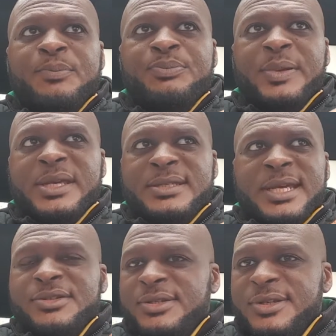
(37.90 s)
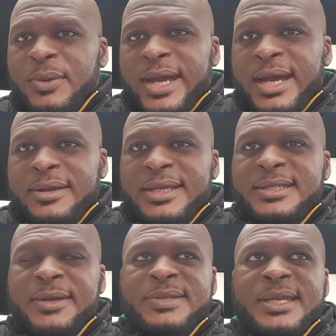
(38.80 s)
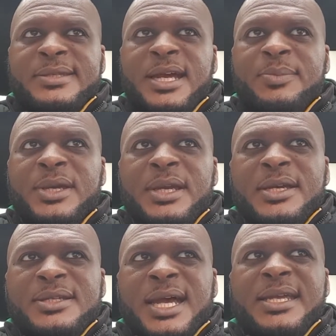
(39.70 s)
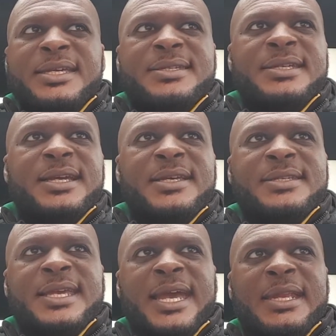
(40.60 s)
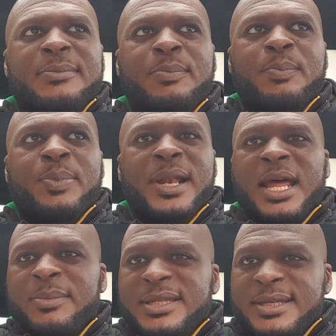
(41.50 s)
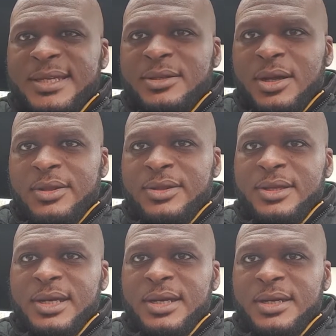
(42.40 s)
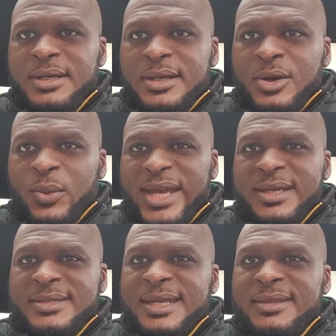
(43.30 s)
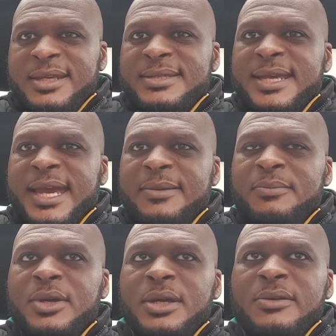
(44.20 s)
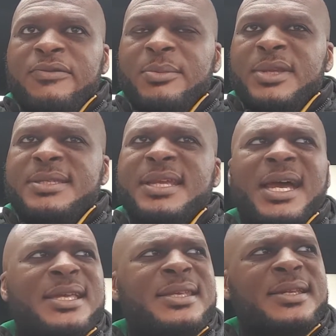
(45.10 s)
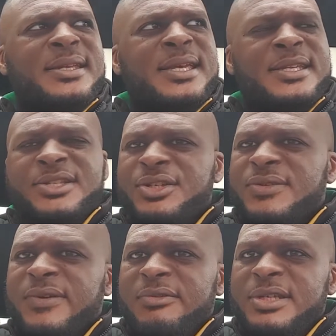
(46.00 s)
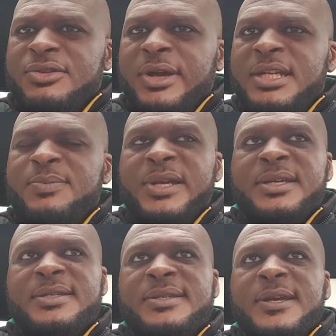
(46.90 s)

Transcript: because that's just the way how their team set up. So I can see us getting plummeted on the wings in this game from the side, and it's just very strange, because